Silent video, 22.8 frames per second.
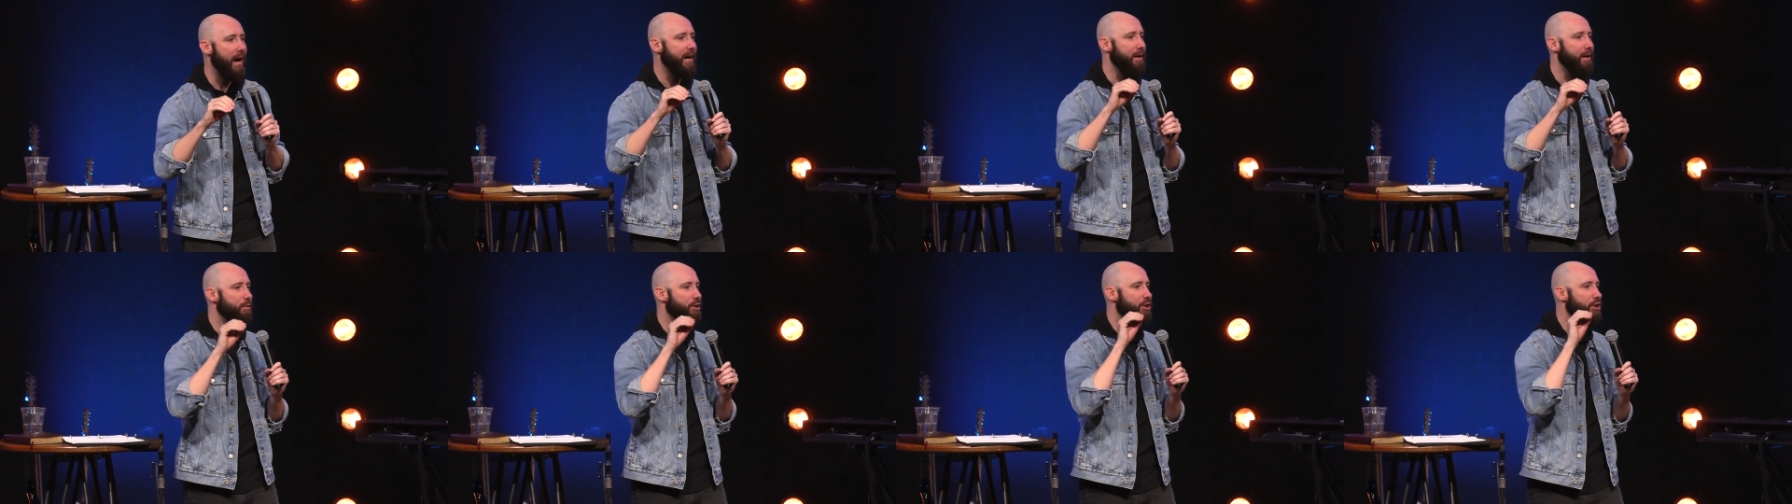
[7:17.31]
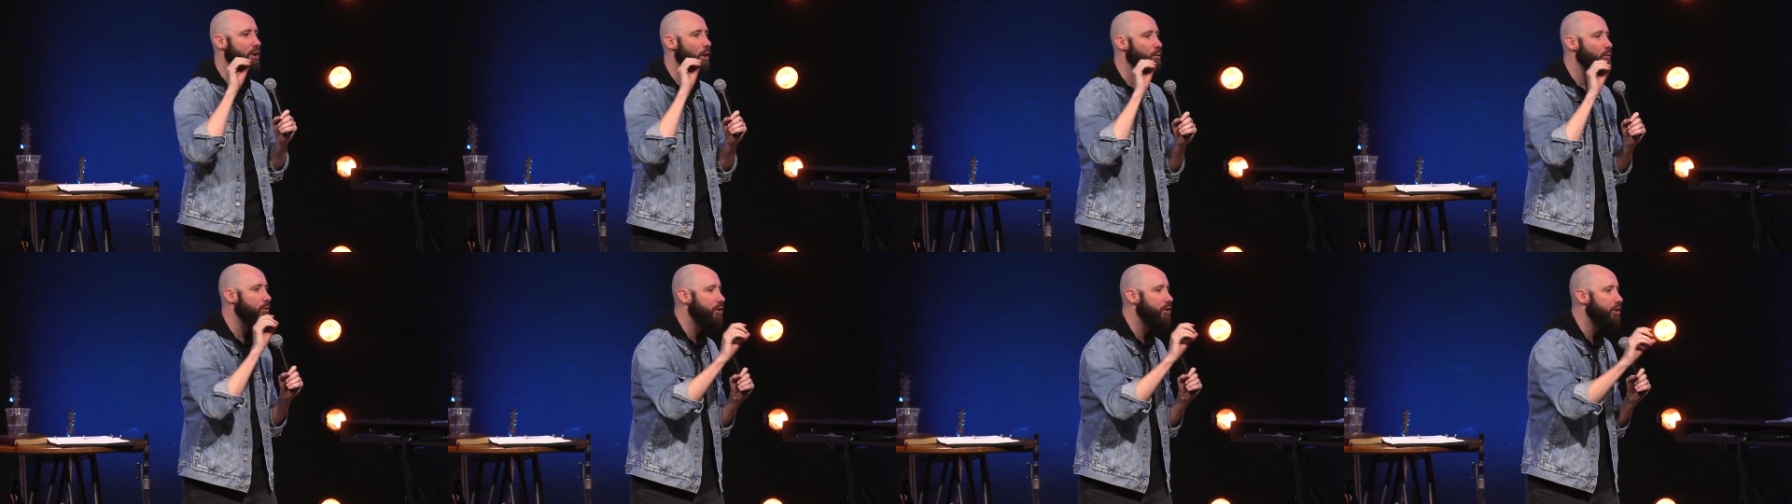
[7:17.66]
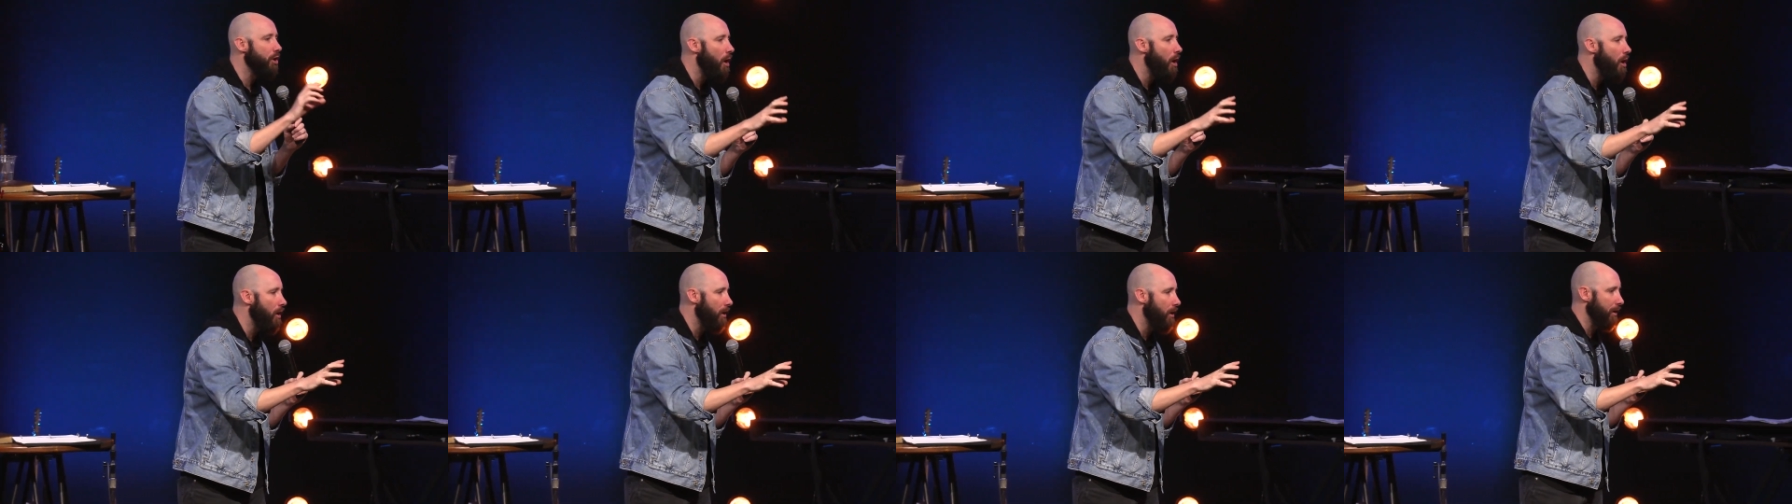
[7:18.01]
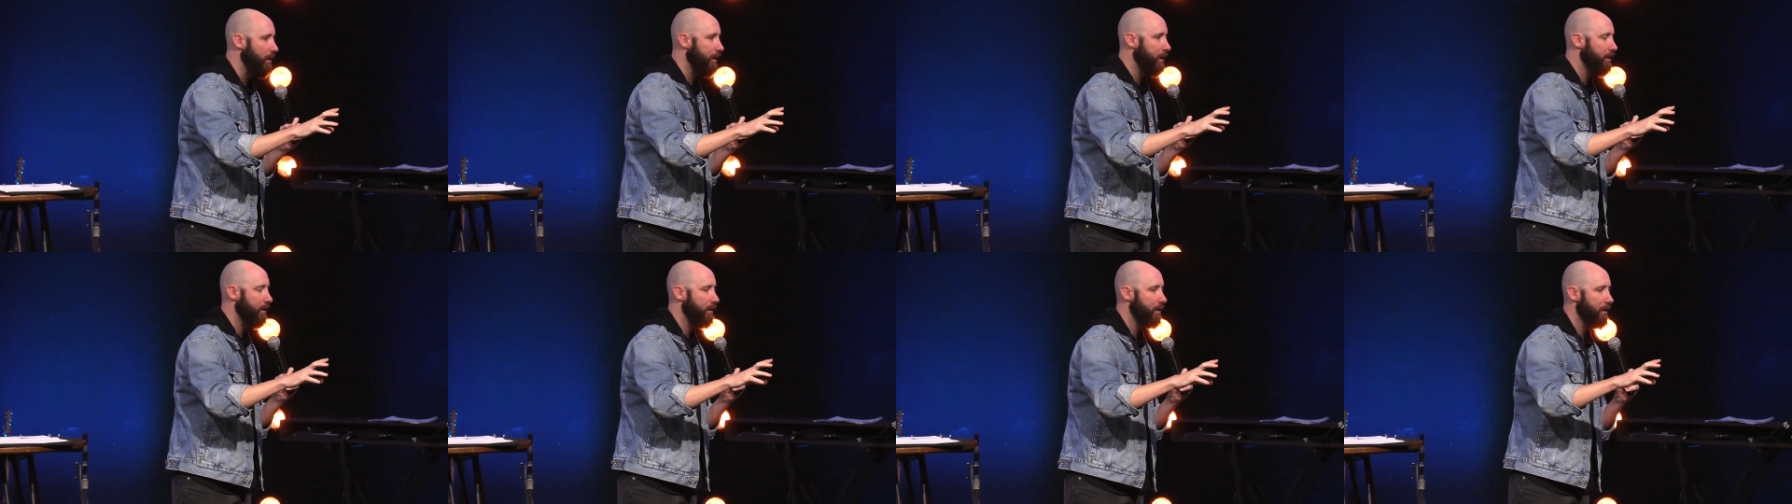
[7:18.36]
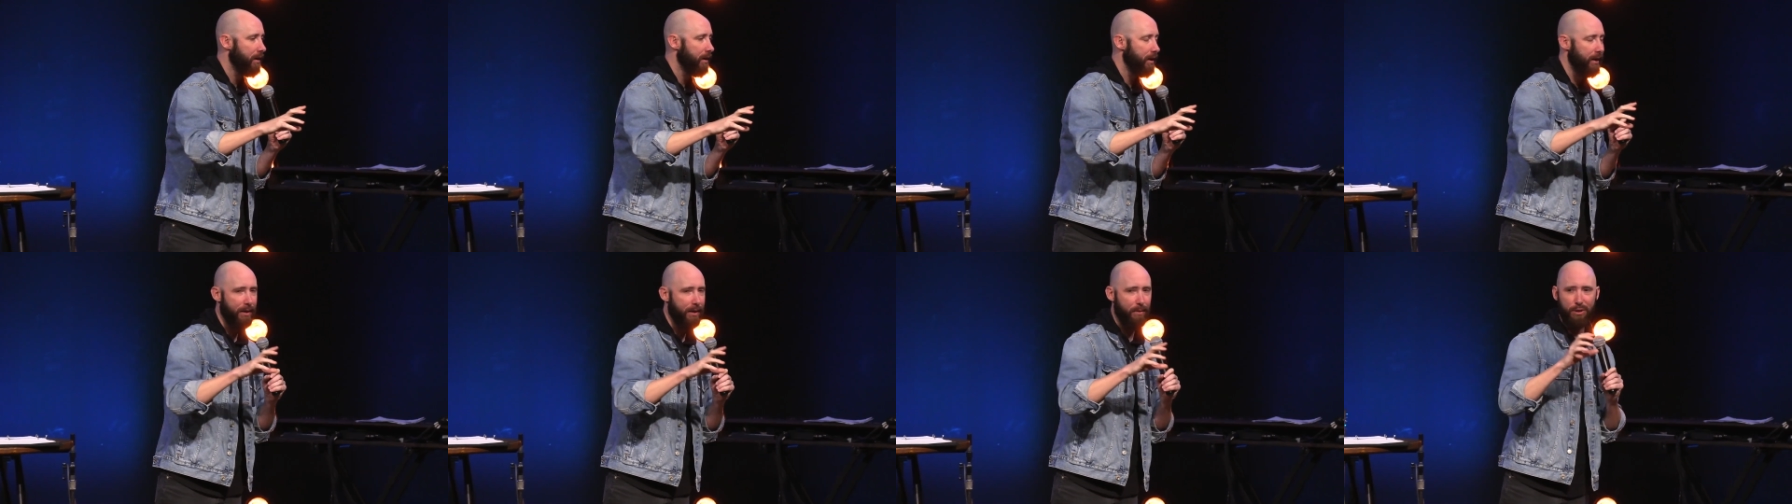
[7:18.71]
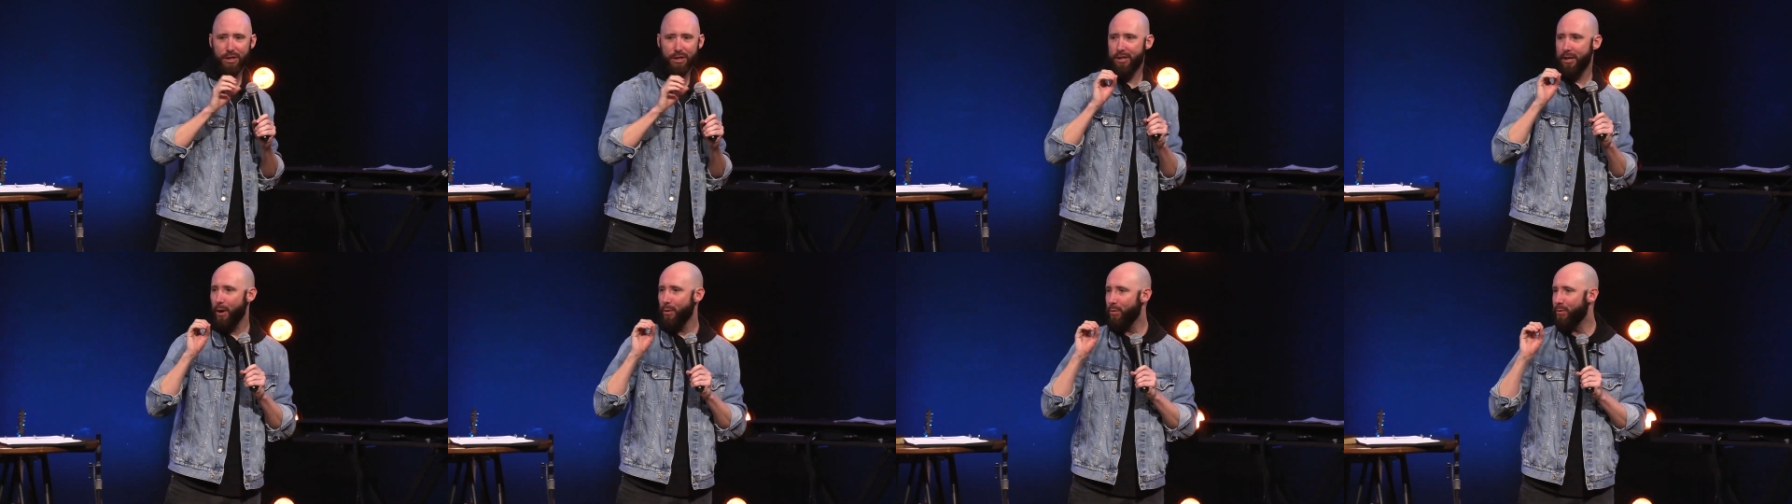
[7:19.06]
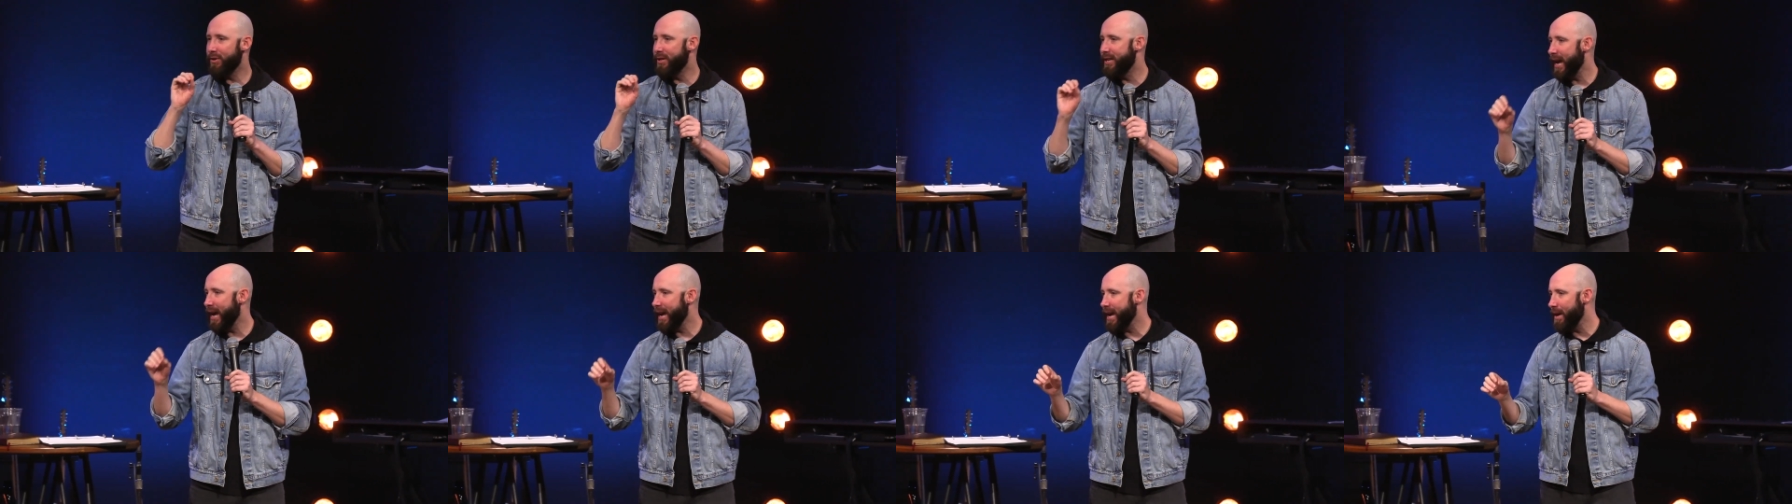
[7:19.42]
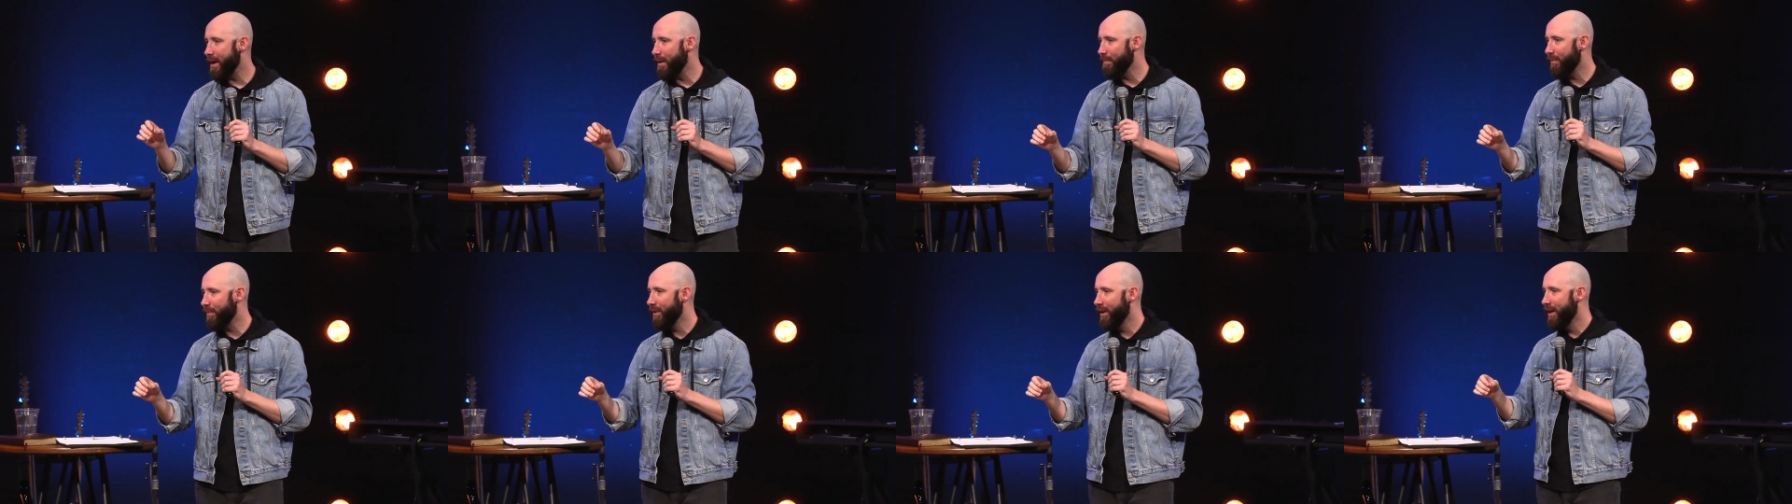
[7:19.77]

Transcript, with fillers: It was so dark. It was so damp